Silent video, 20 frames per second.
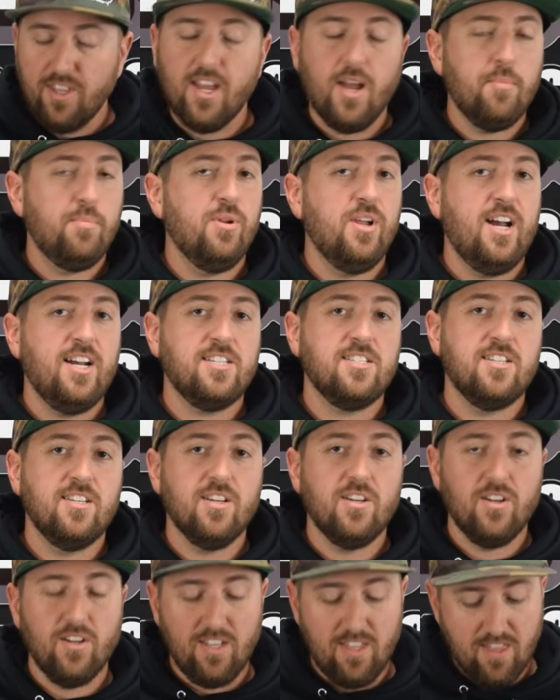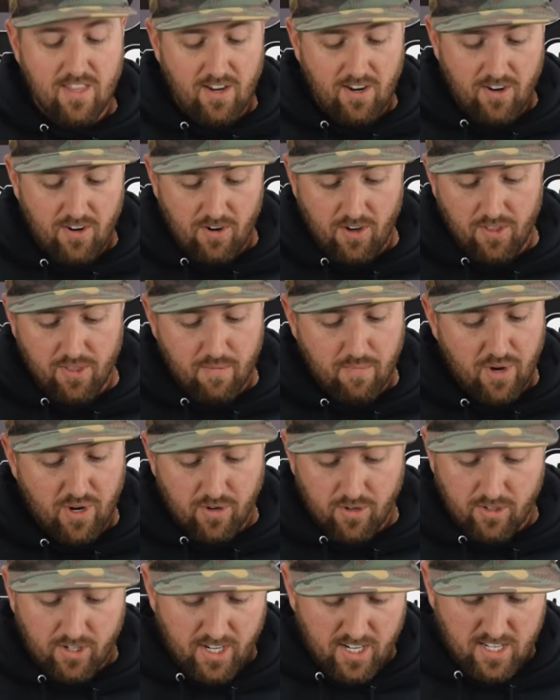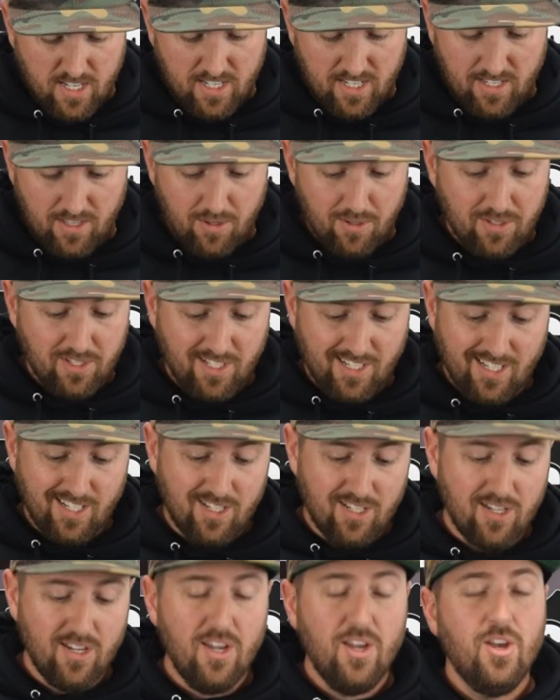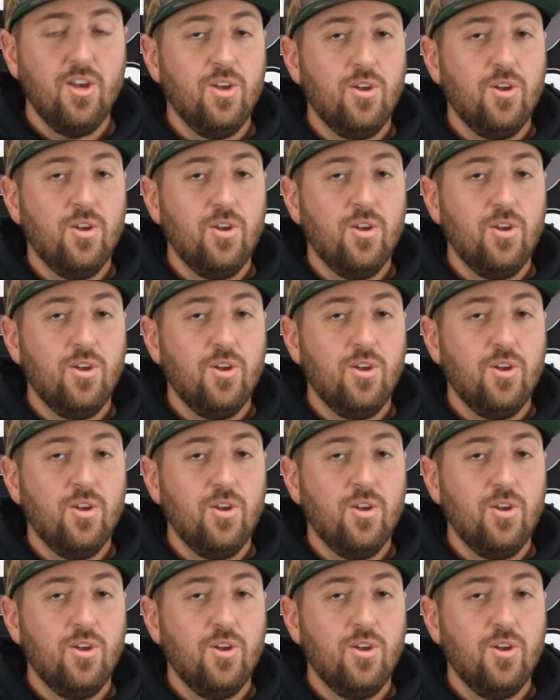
that plastic in there on the bell cranks and those links